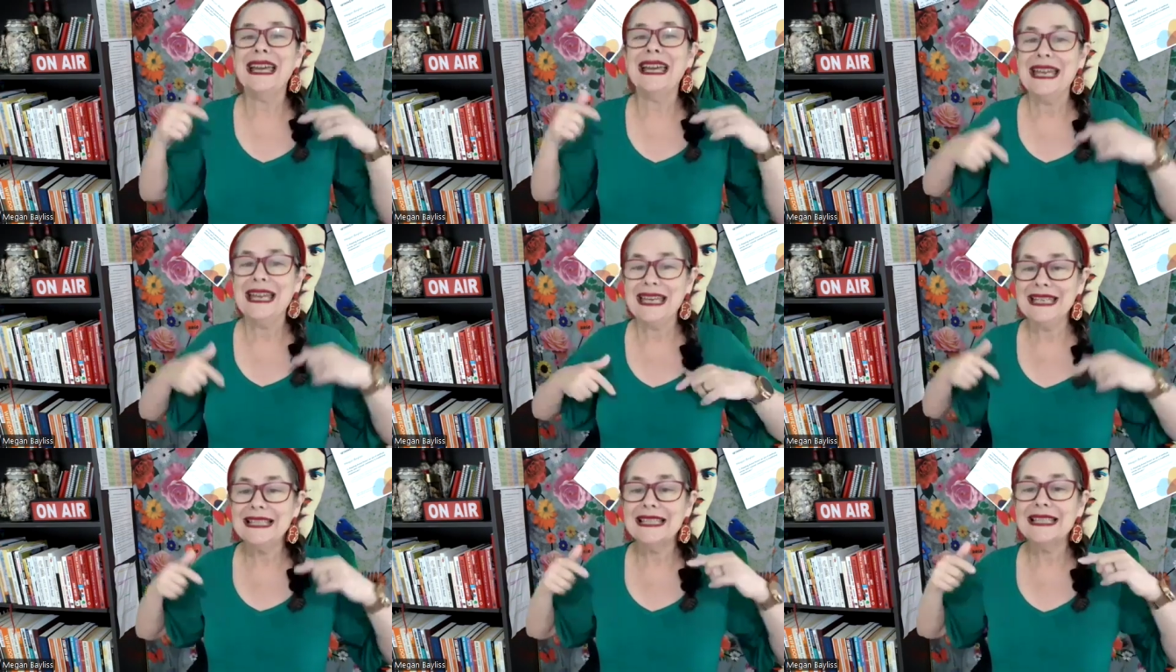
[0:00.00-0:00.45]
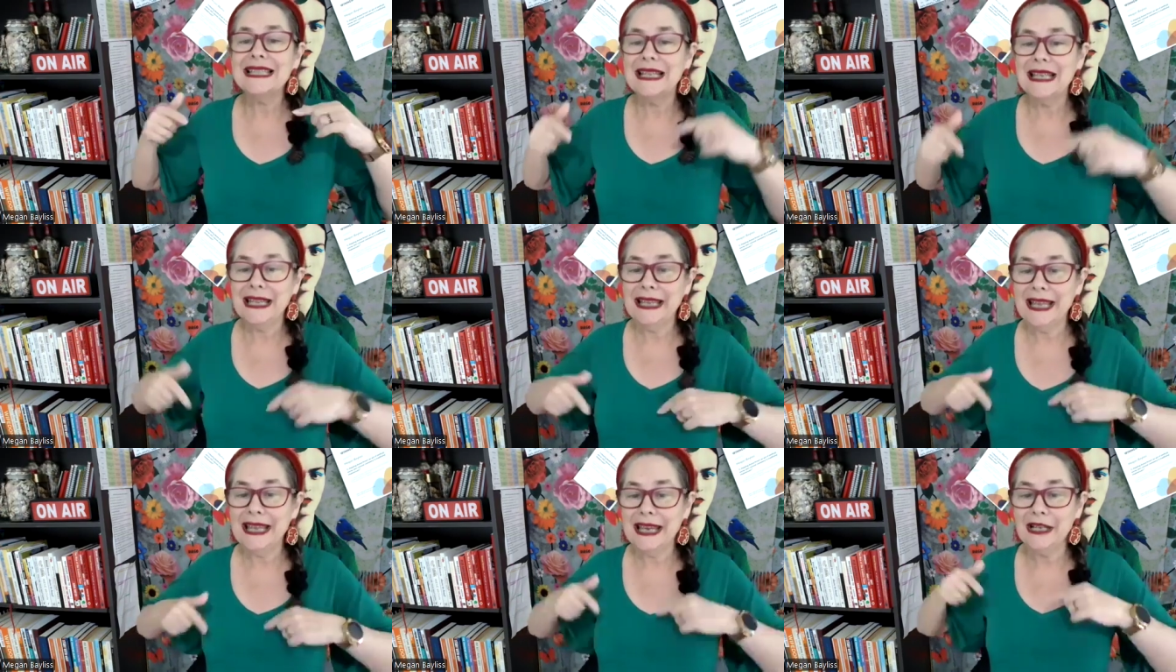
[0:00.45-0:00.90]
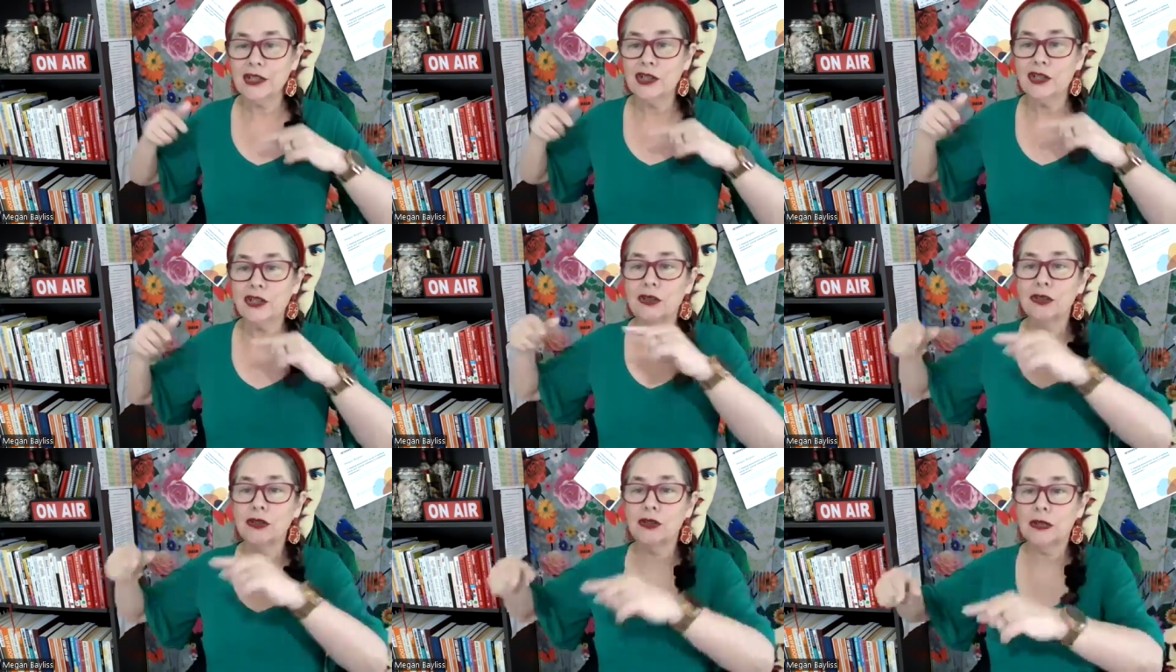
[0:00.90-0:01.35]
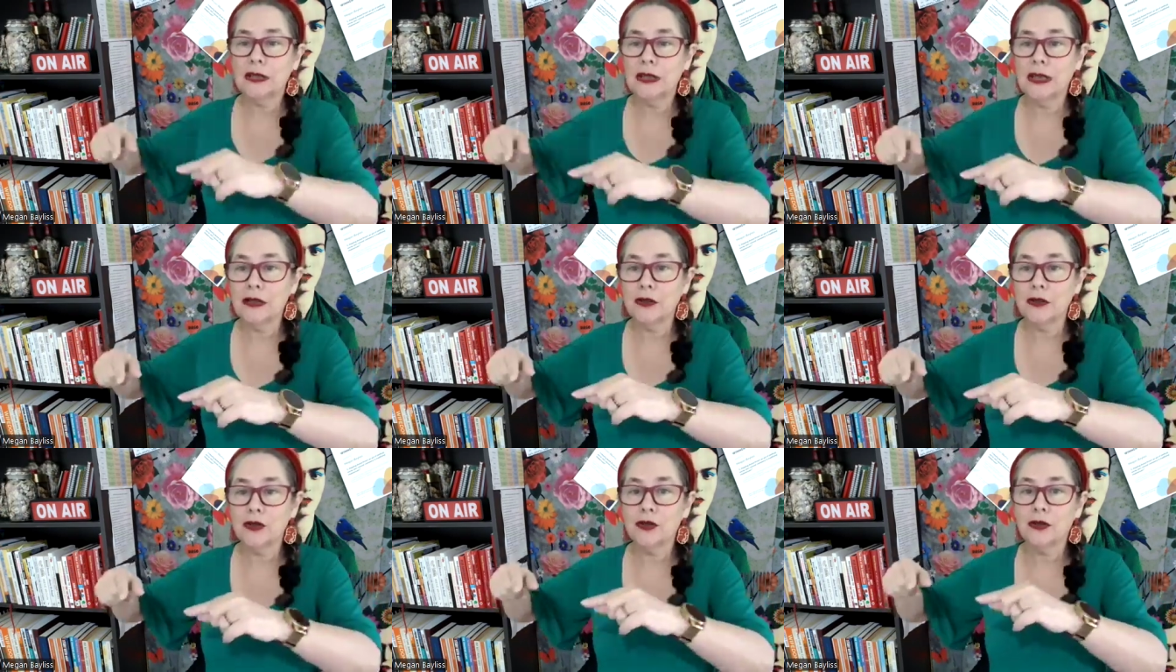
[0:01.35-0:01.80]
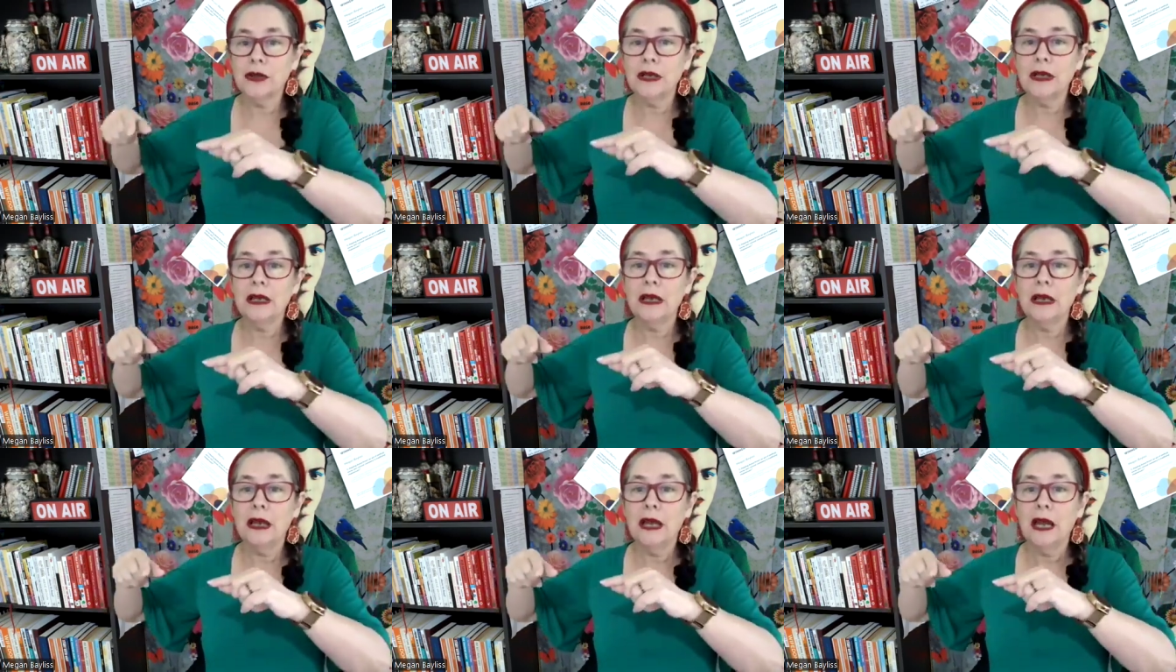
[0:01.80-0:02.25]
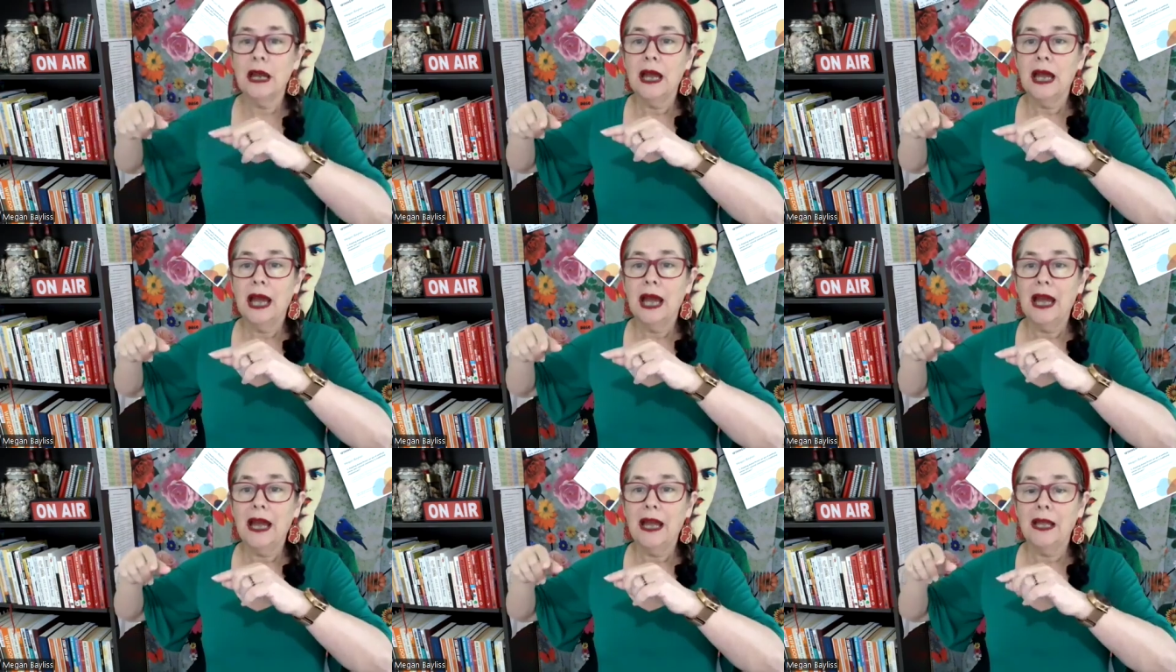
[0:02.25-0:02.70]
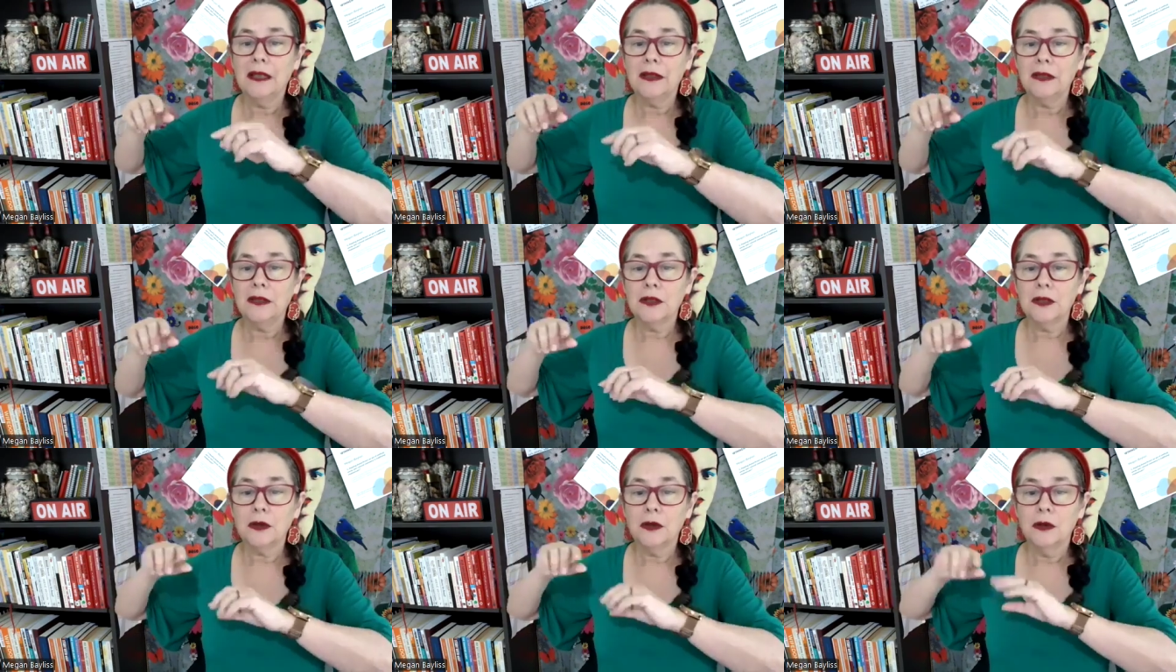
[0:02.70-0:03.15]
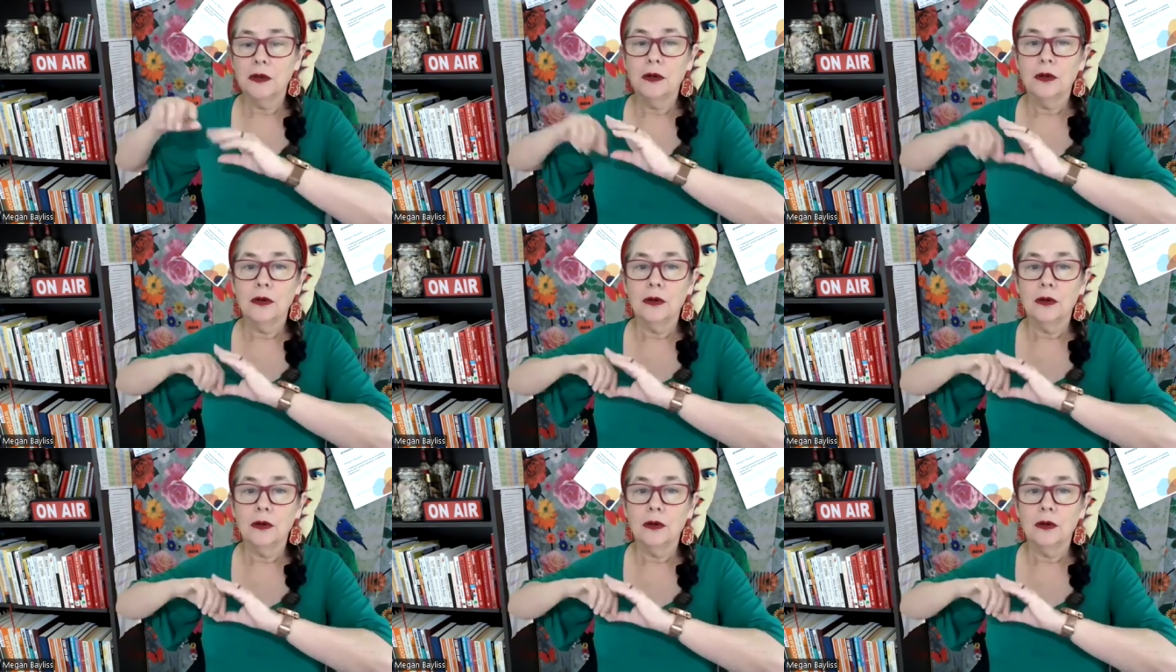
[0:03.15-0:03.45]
his connection to country and